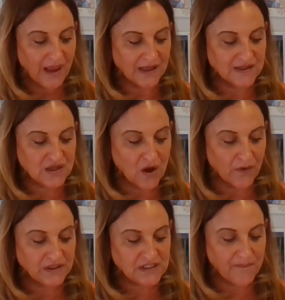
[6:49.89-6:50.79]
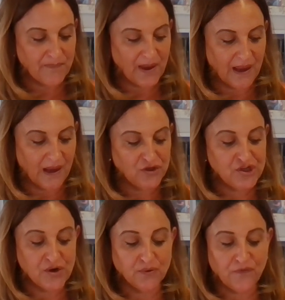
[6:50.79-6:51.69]
is going to be
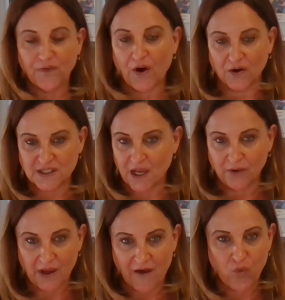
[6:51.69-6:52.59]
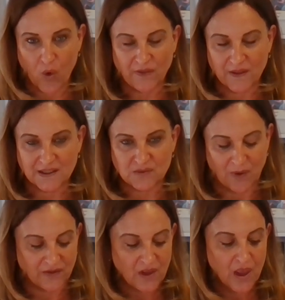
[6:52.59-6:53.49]
June 1st. I only have one this month.